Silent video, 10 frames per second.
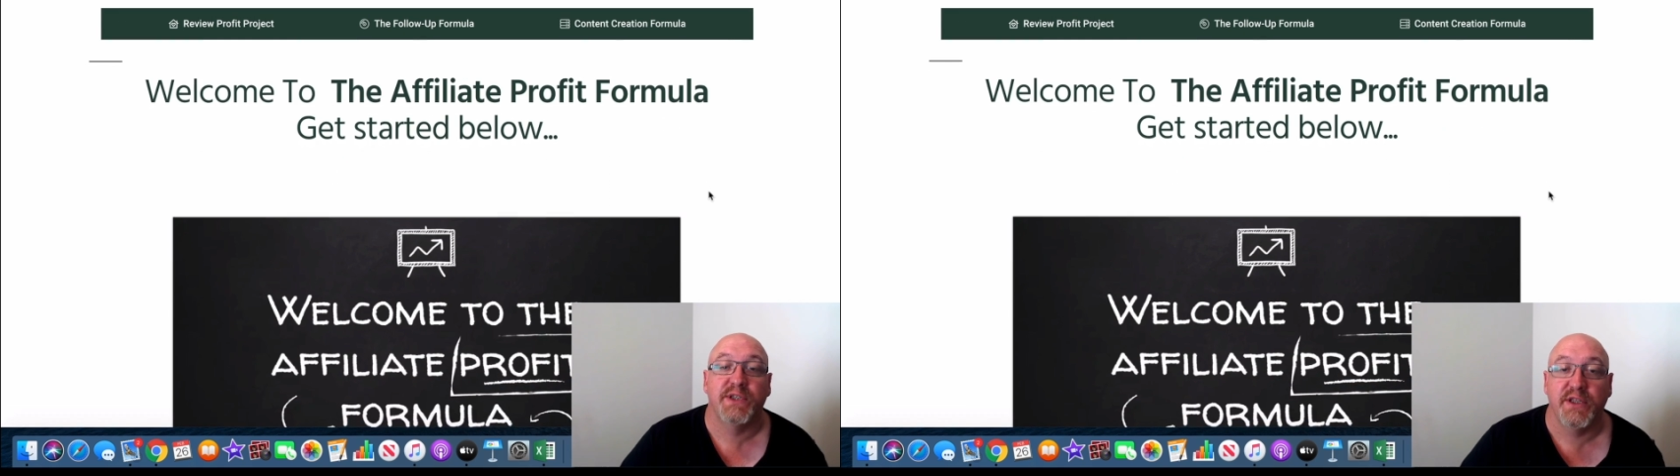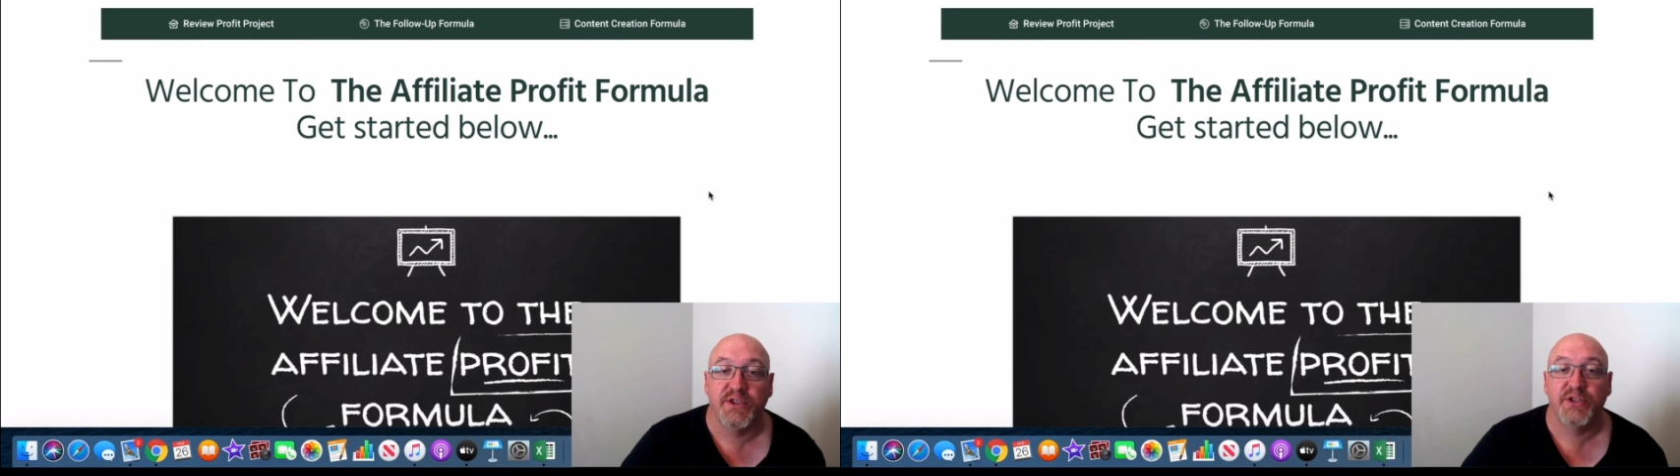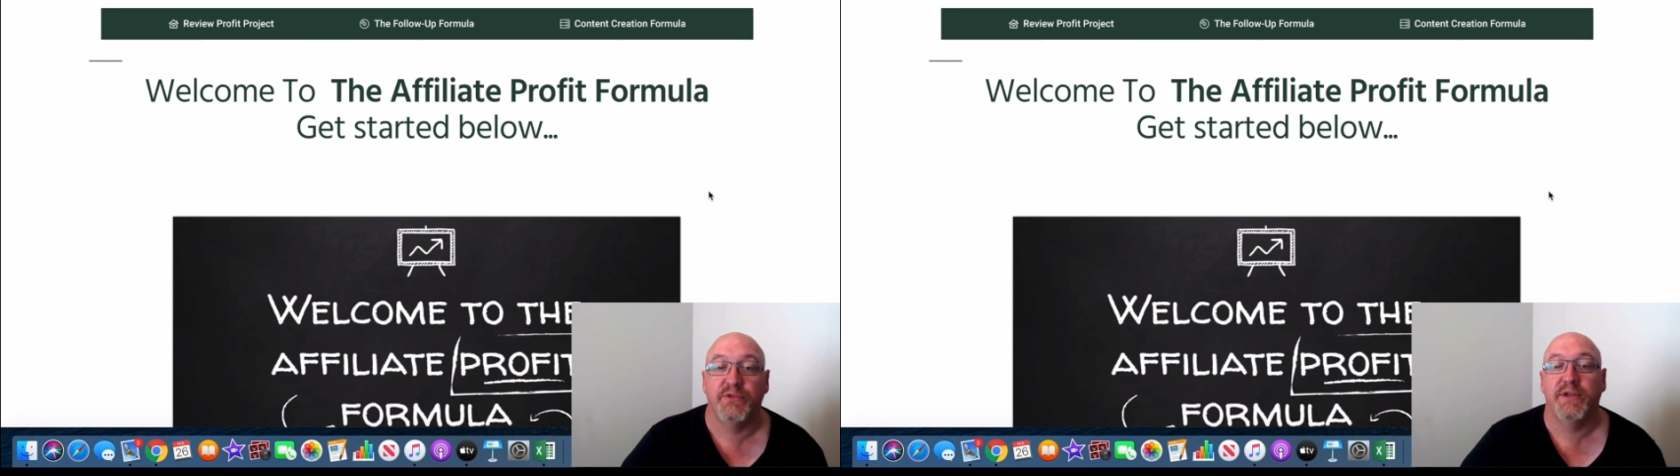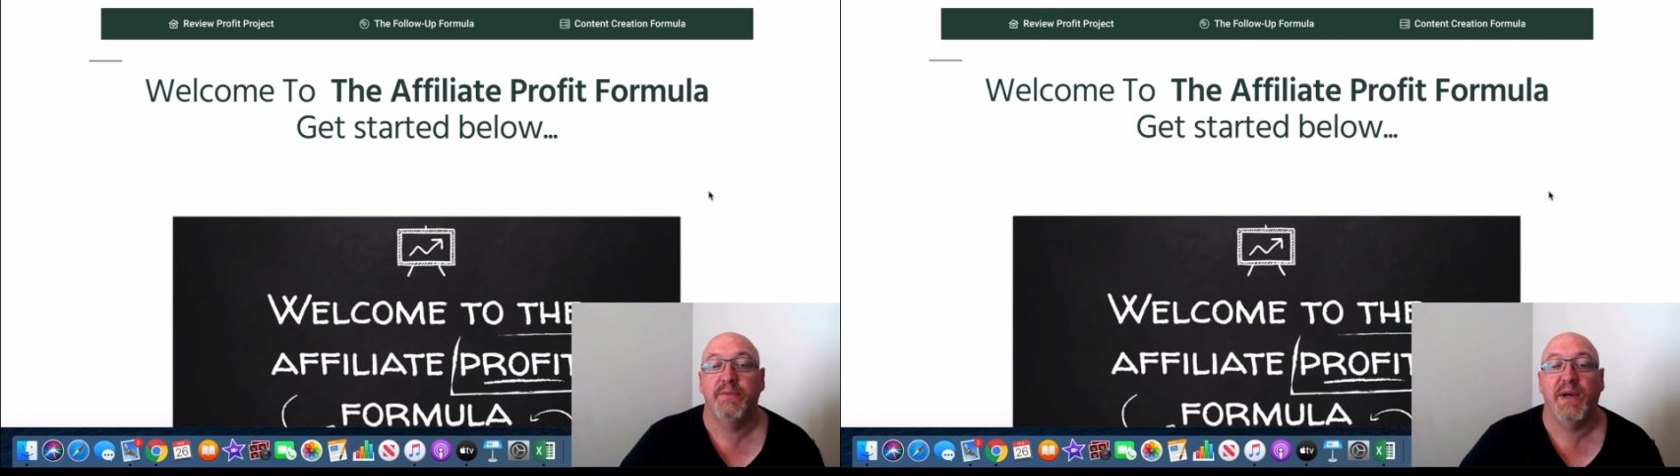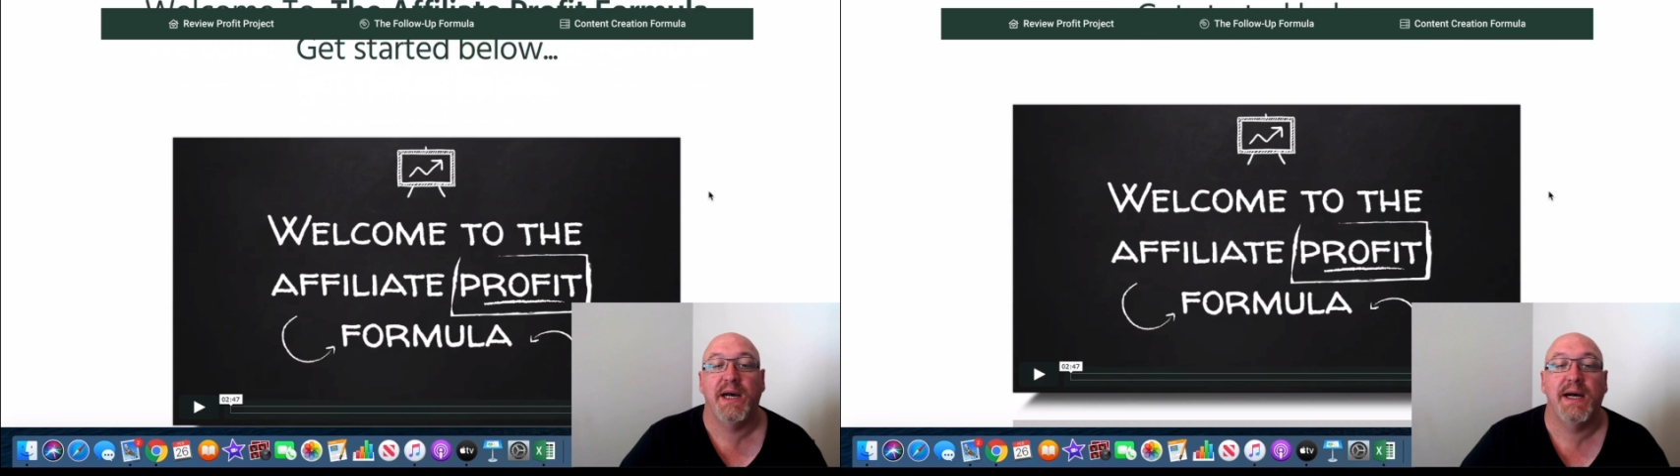So there's three
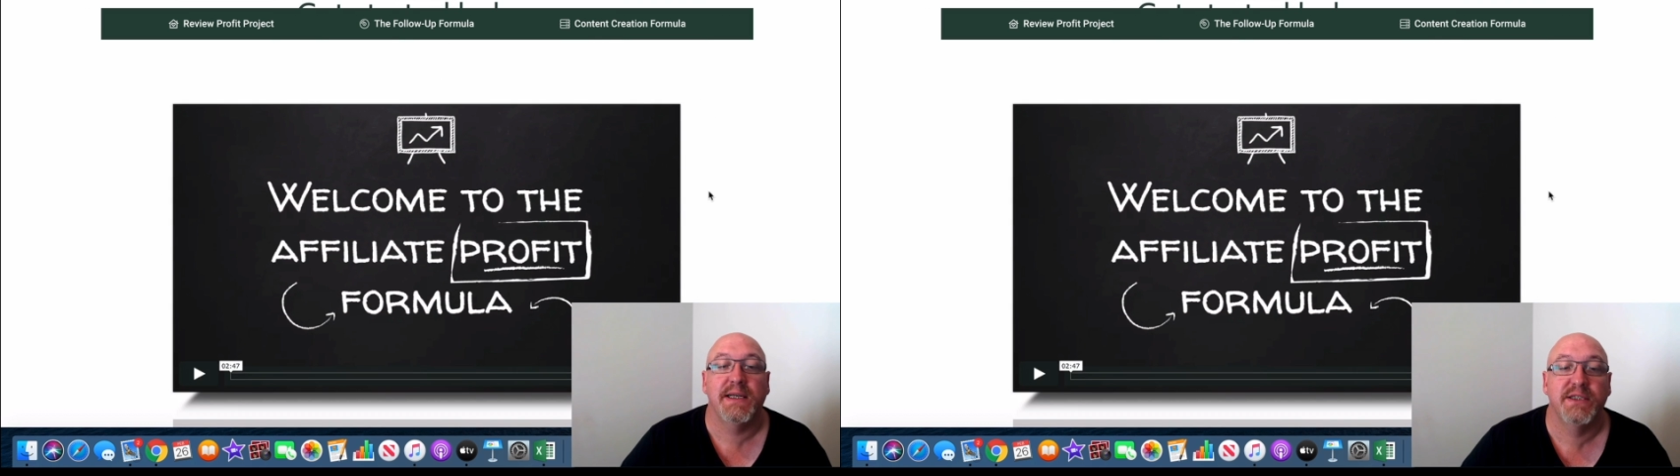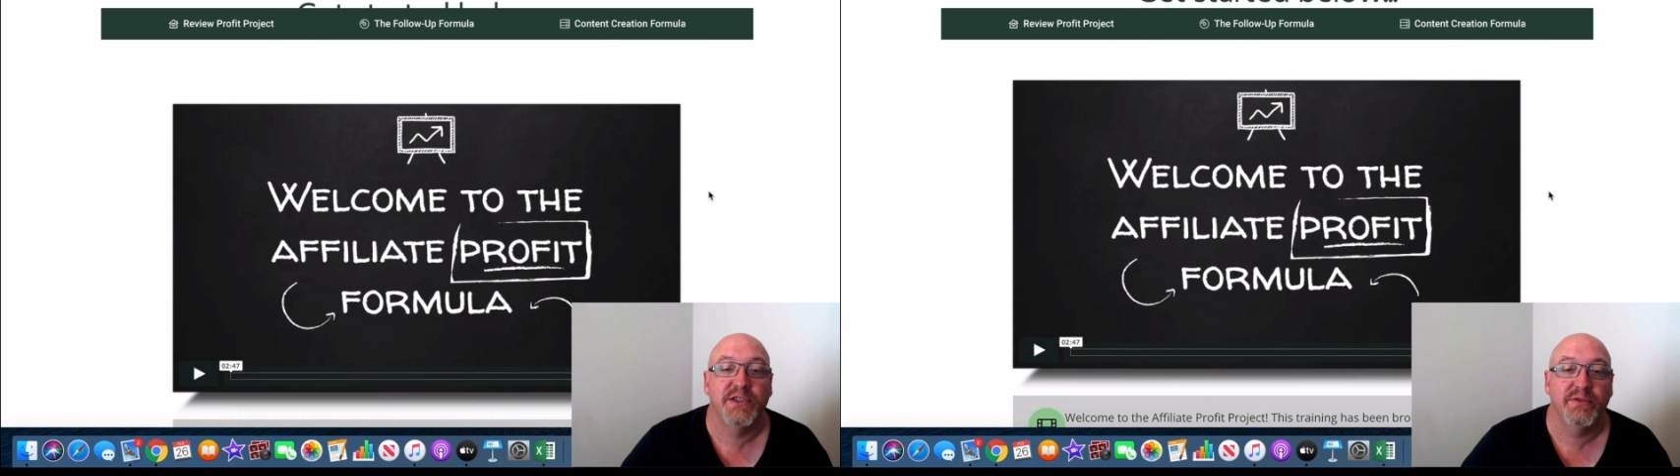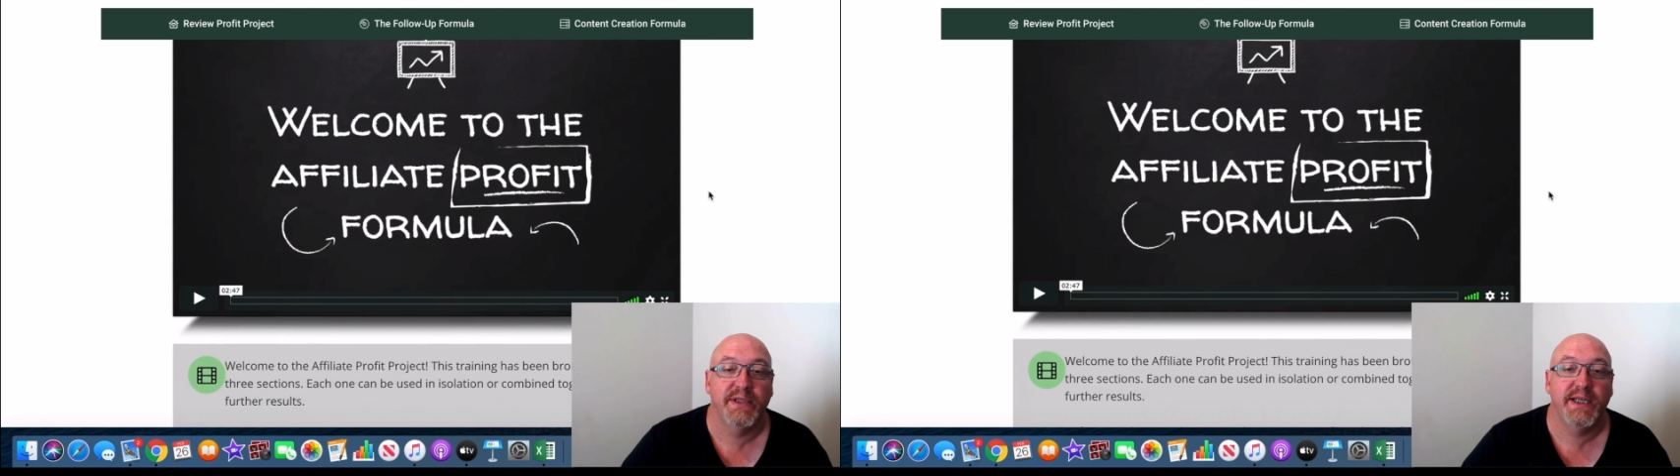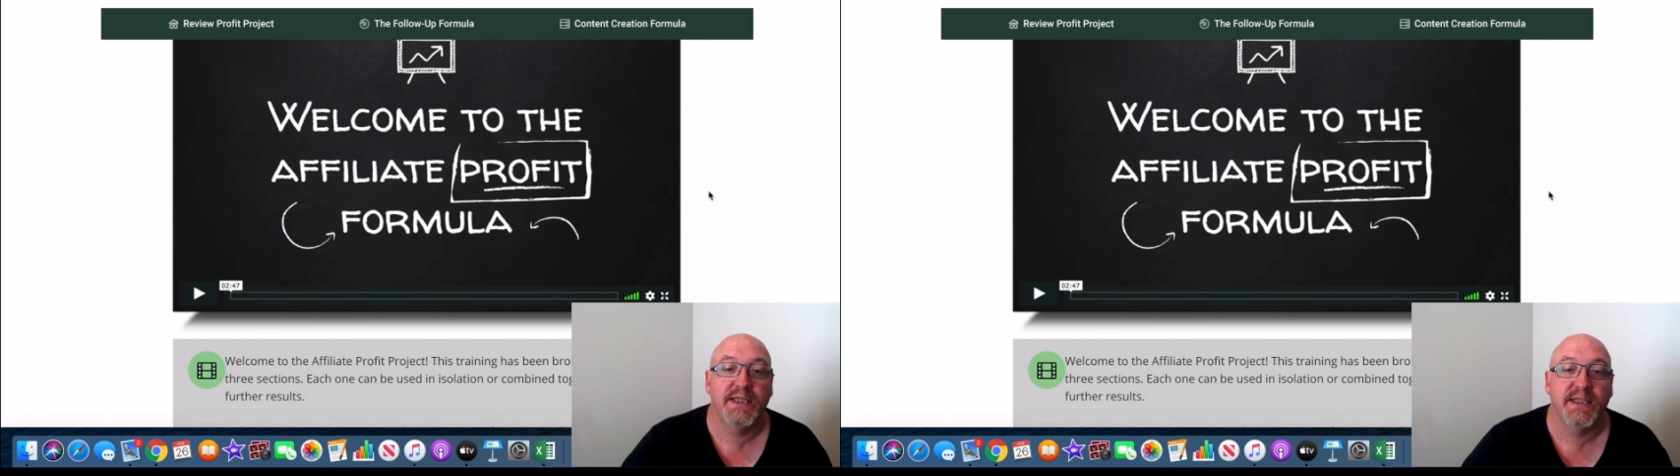parts to it here.